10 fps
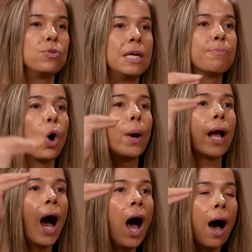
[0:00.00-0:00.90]
You keep
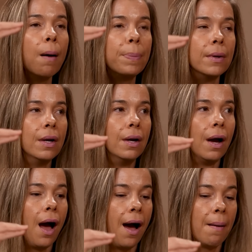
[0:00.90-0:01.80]
going up.
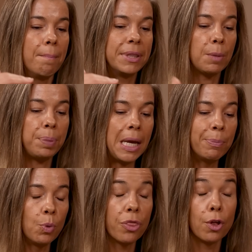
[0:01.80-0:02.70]
Um, but the
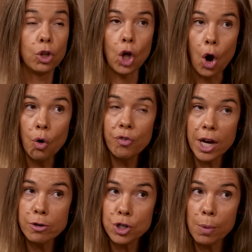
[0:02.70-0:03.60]
people with the low
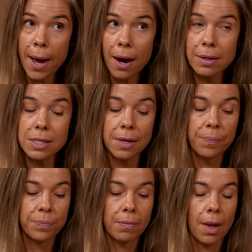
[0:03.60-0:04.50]
VO2 max,
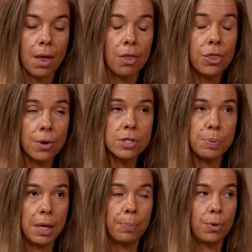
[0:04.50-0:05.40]
those
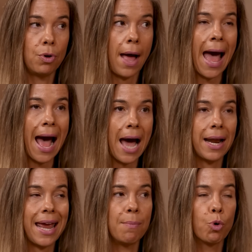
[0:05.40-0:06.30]
people
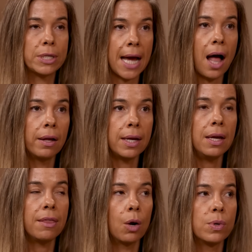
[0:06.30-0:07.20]
had a
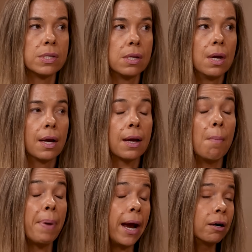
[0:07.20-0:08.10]
mortality that was
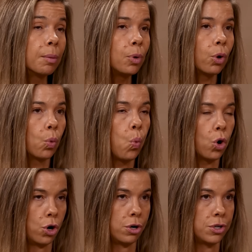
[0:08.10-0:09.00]
comparable or
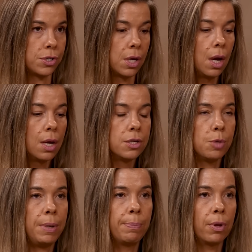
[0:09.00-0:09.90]
worse
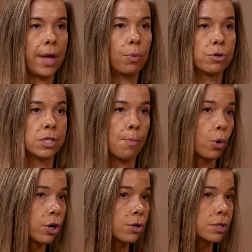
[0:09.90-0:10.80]
to people that were
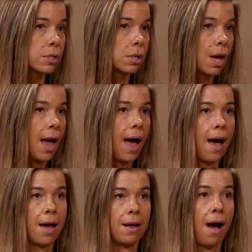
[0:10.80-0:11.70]
smokers,
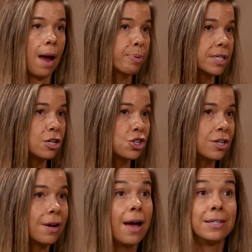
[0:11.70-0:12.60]
had
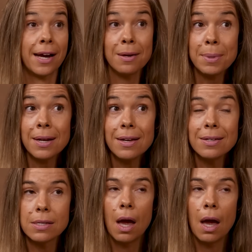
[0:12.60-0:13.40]
hypertension, diabetes.